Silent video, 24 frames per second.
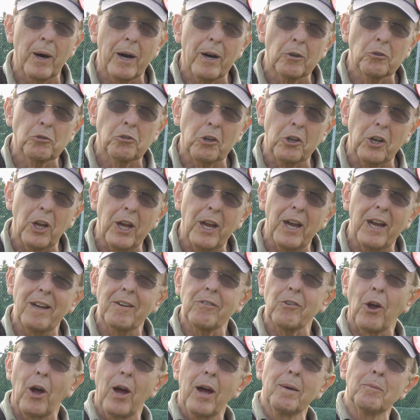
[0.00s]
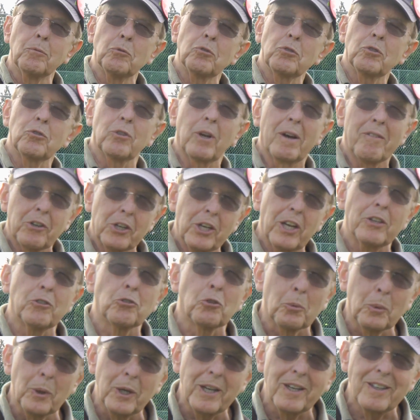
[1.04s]
hours a day, times 7 days
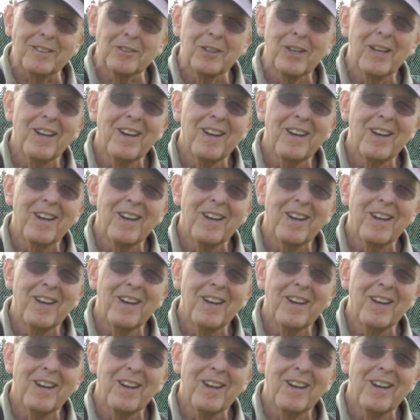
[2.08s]
a week,